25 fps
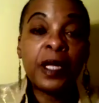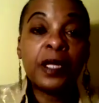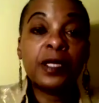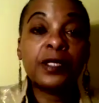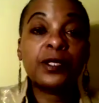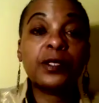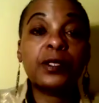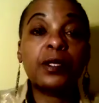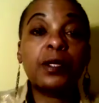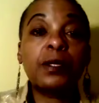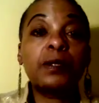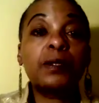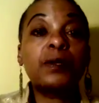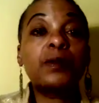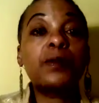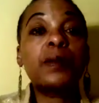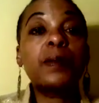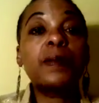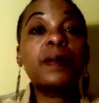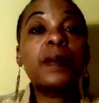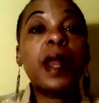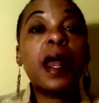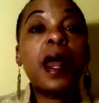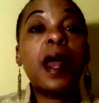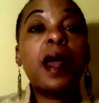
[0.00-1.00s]
So
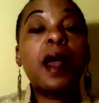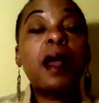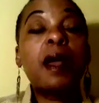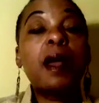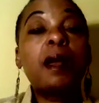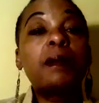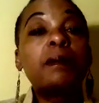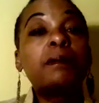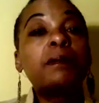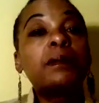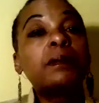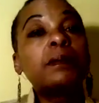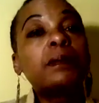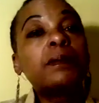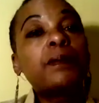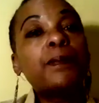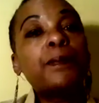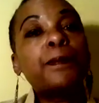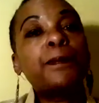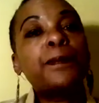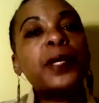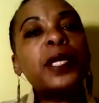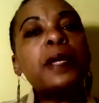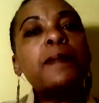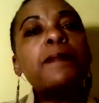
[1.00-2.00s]

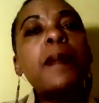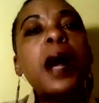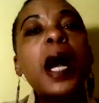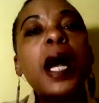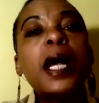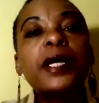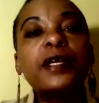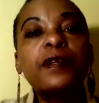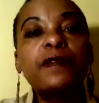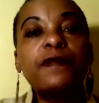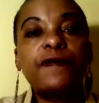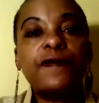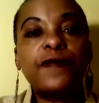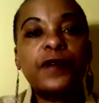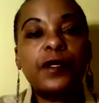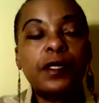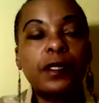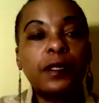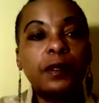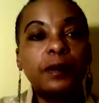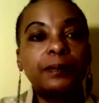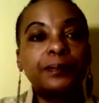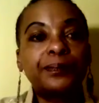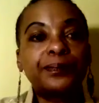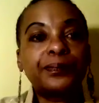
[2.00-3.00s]
be
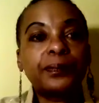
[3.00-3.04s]
mindful.